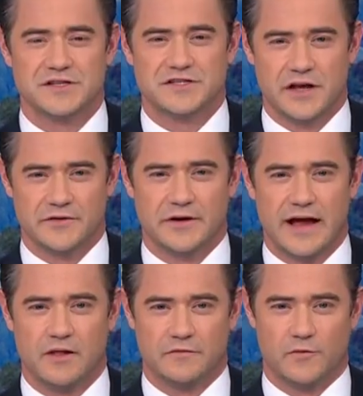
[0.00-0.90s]
in Southern
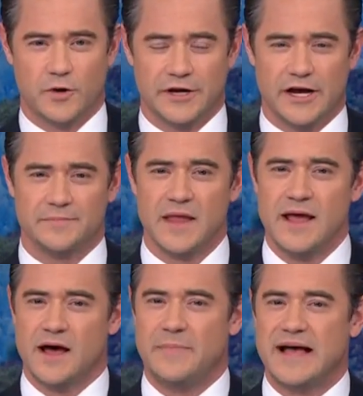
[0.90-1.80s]
California.
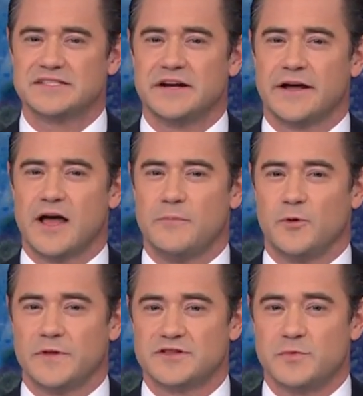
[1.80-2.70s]
A Pasadena
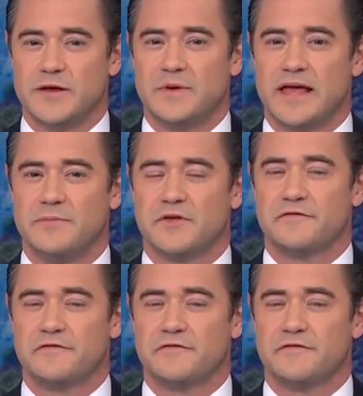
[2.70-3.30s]
couple this week became the